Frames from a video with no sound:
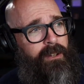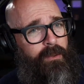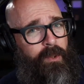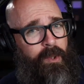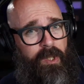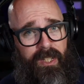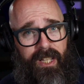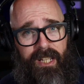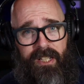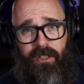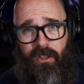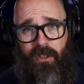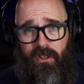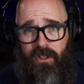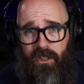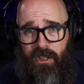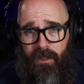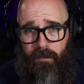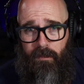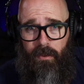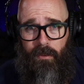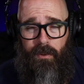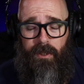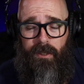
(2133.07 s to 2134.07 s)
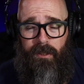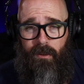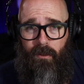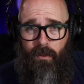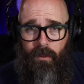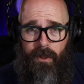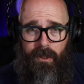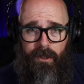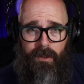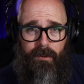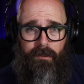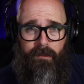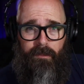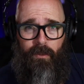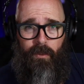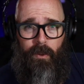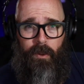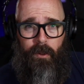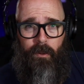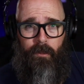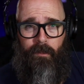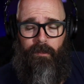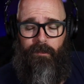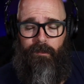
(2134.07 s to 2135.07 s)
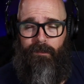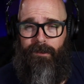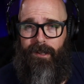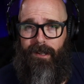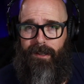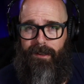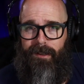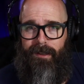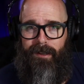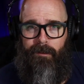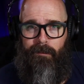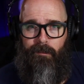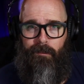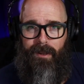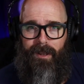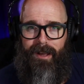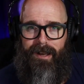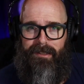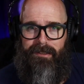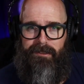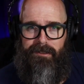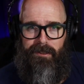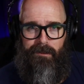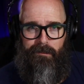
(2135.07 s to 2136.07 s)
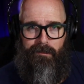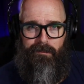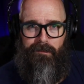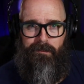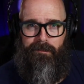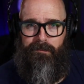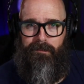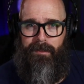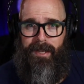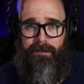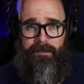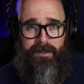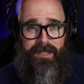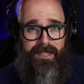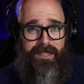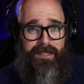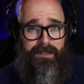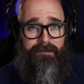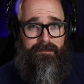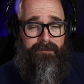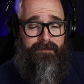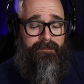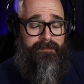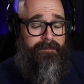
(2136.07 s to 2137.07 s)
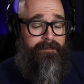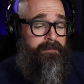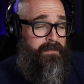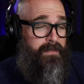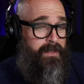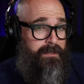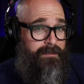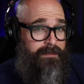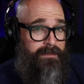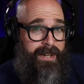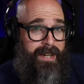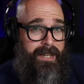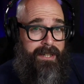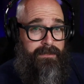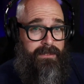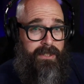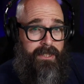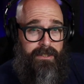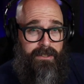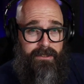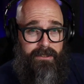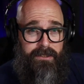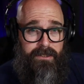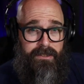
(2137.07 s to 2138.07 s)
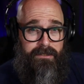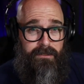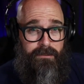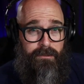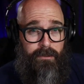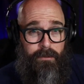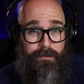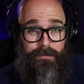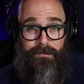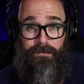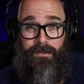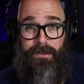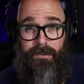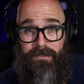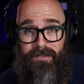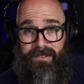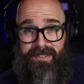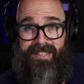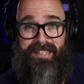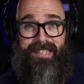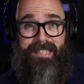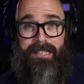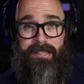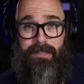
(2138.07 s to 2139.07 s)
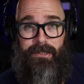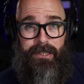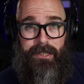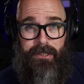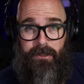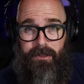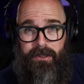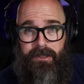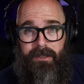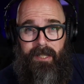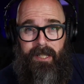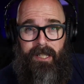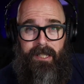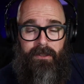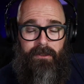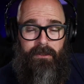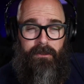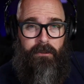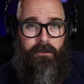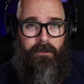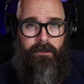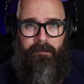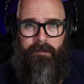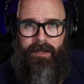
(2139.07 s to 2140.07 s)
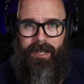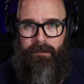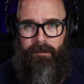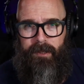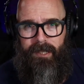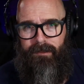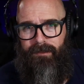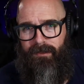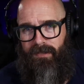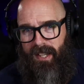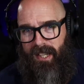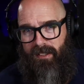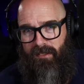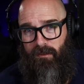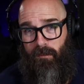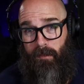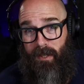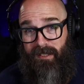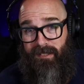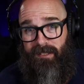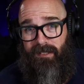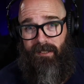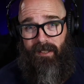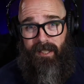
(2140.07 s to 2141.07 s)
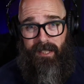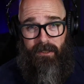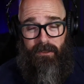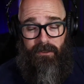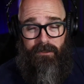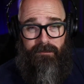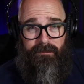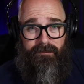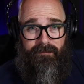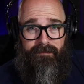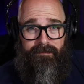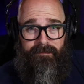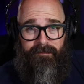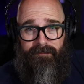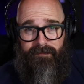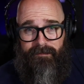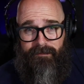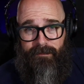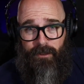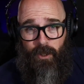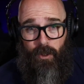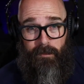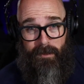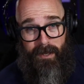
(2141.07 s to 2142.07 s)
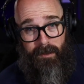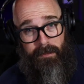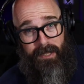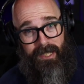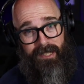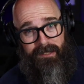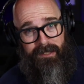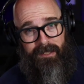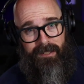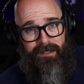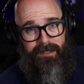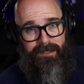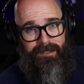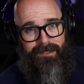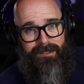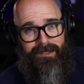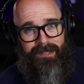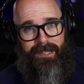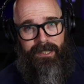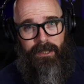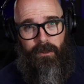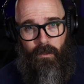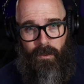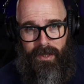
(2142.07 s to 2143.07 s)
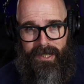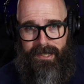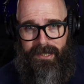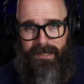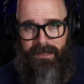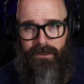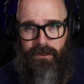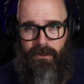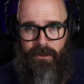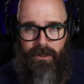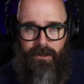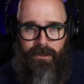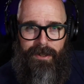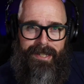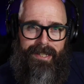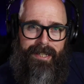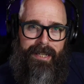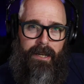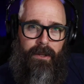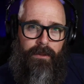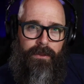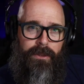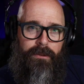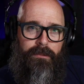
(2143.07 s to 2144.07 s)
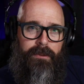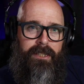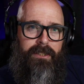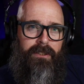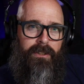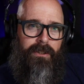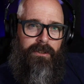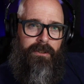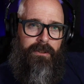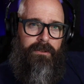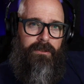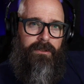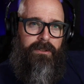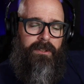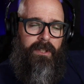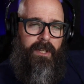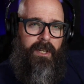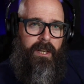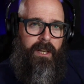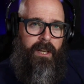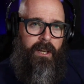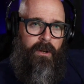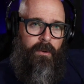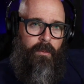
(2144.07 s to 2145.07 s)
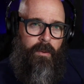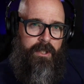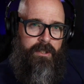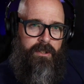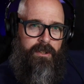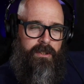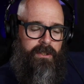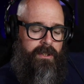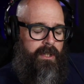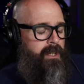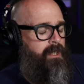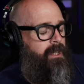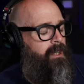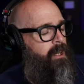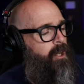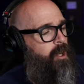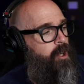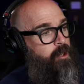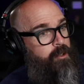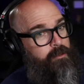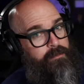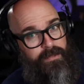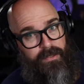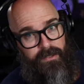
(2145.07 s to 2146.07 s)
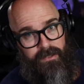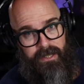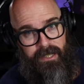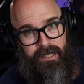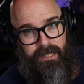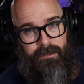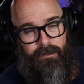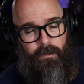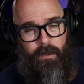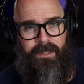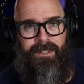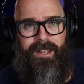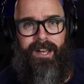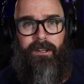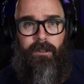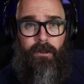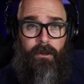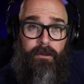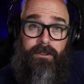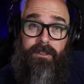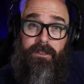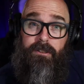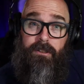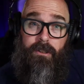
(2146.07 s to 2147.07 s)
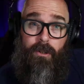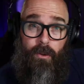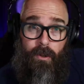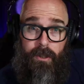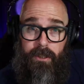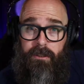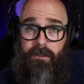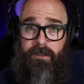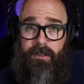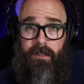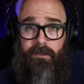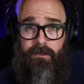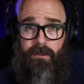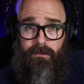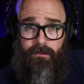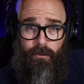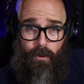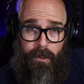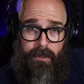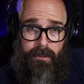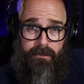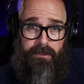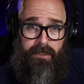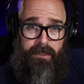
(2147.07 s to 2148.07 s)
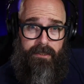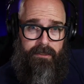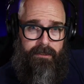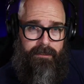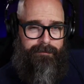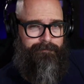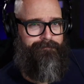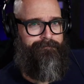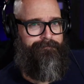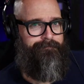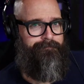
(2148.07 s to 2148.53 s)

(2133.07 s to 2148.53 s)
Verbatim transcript: relationship will will will blossom maybe 5 years or 15 years later or maybe 5 months later or maybe in a week you'll crank out 3 tunes which hopefully will not only score you tons of royalties,